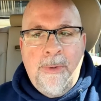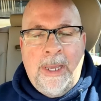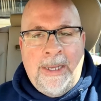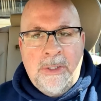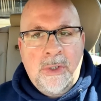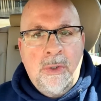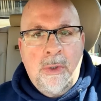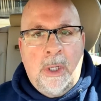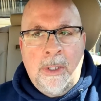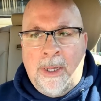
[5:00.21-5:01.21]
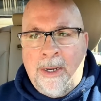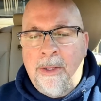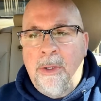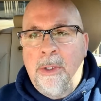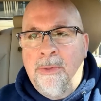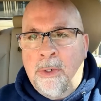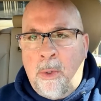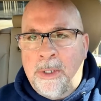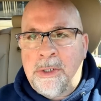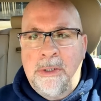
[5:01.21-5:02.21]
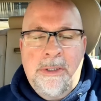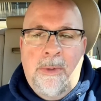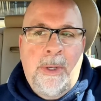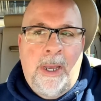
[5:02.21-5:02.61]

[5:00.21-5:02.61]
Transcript: answer a lot of the questions that we